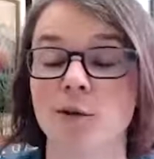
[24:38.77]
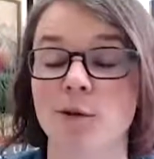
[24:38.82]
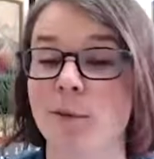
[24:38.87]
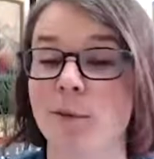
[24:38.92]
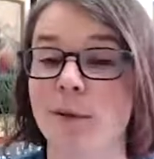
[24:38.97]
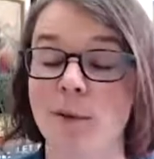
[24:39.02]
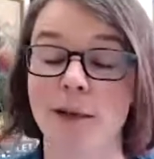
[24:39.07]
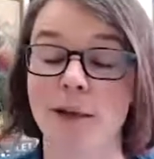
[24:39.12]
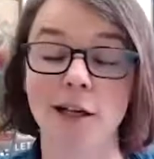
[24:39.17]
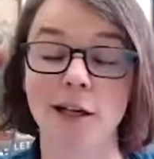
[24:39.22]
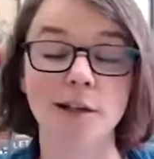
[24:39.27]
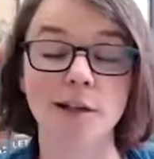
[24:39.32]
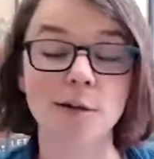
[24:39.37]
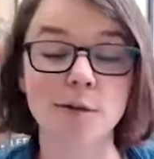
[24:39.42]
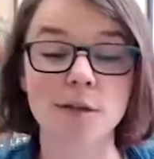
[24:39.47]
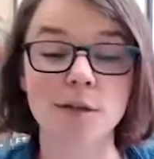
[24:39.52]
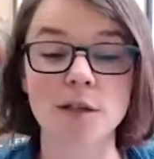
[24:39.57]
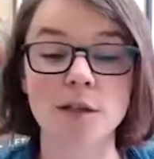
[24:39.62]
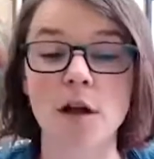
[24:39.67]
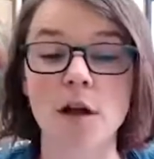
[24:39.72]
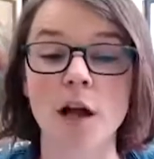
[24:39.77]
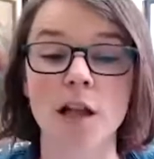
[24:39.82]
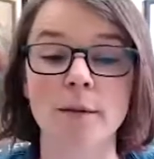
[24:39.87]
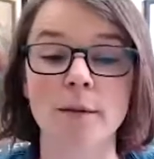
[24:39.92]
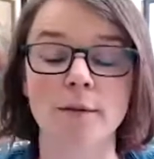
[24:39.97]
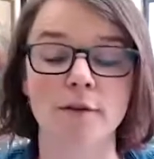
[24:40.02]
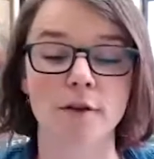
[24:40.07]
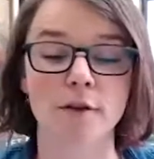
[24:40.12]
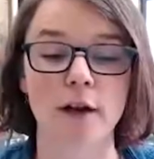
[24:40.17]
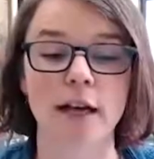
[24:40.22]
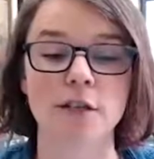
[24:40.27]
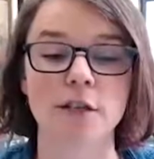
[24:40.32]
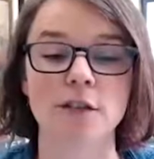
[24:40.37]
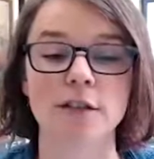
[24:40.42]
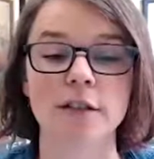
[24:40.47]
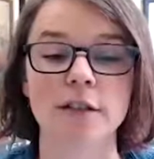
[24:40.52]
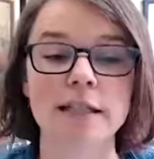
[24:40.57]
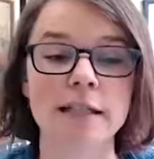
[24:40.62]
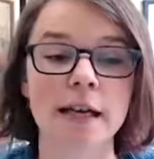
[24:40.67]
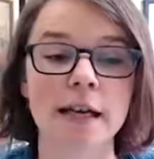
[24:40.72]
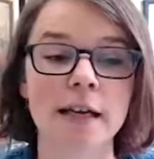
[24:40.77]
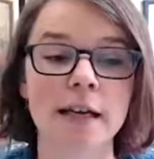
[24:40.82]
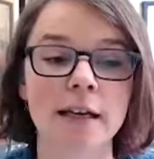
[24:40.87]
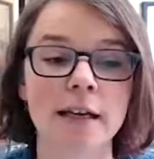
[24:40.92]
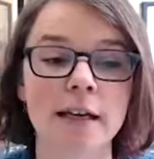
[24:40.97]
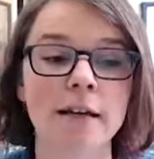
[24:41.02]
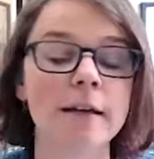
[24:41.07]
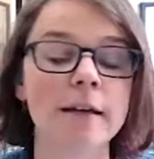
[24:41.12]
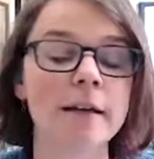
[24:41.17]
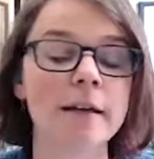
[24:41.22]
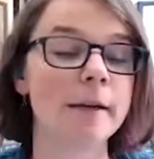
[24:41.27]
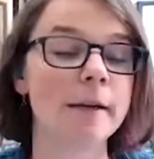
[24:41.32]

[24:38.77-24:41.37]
or maybe a closed column if they're actually done